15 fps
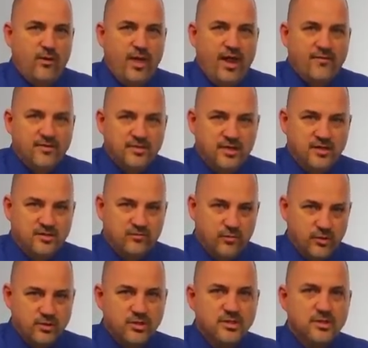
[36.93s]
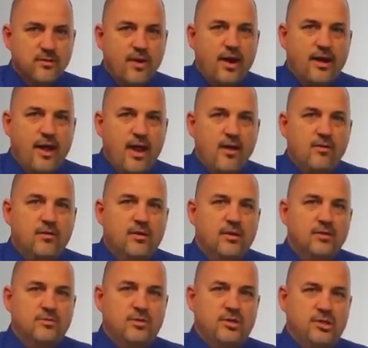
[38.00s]
we have a sense of urgency right now
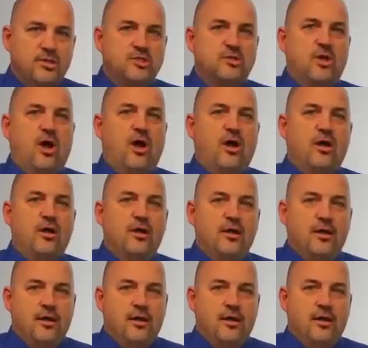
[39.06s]
is we just saw